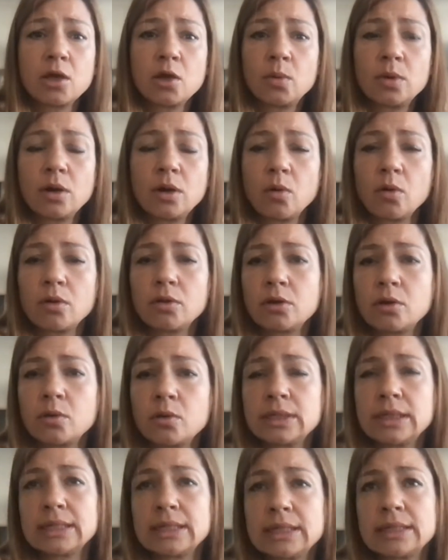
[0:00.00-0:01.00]
We all
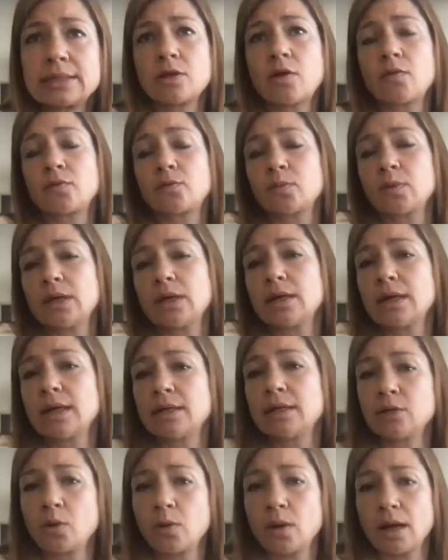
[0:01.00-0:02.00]
know that software
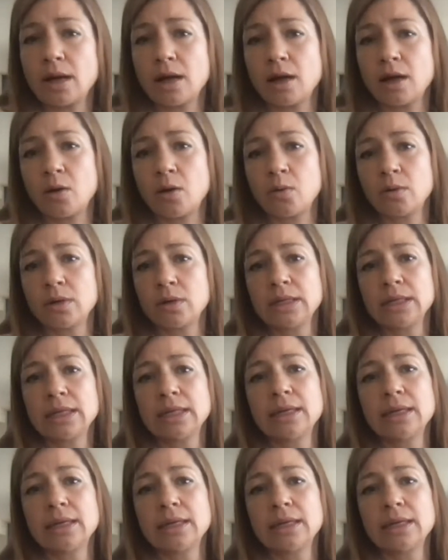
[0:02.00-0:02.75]
and know-how